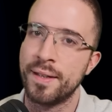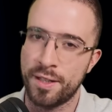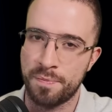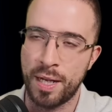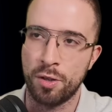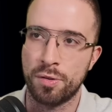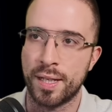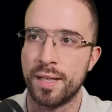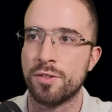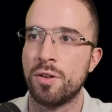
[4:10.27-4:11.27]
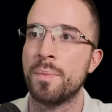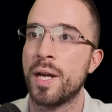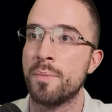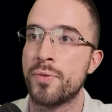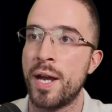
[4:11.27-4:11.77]
That's my logic here. So I'm
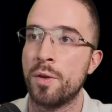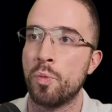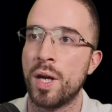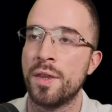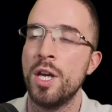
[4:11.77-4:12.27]
going Brighton 1,